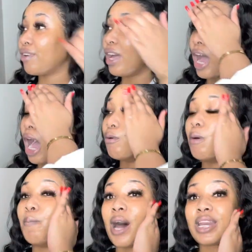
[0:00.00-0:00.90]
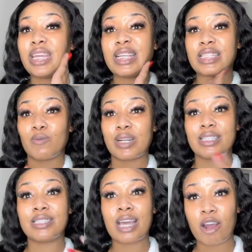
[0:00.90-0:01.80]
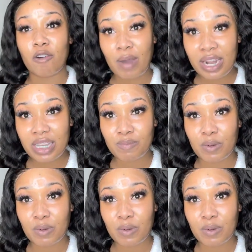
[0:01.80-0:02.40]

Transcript: our bodies and what's inside our bodies,